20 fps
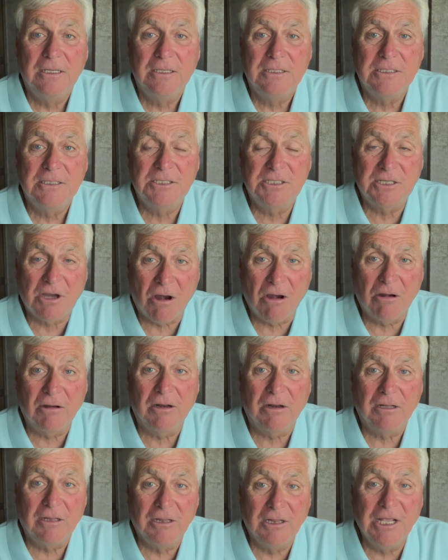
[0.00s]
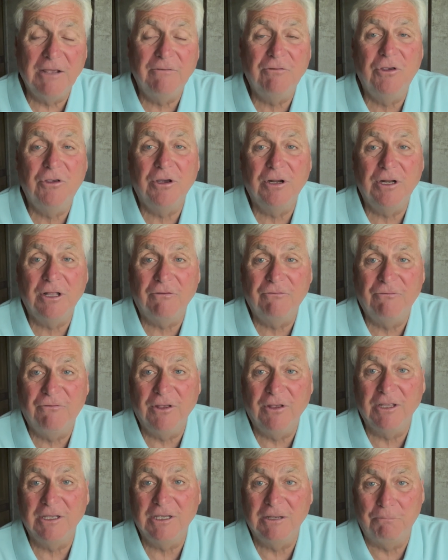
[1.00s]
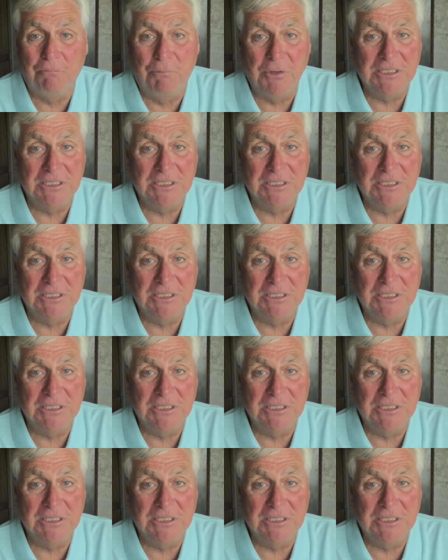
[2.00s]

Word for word: start Live Good affiliate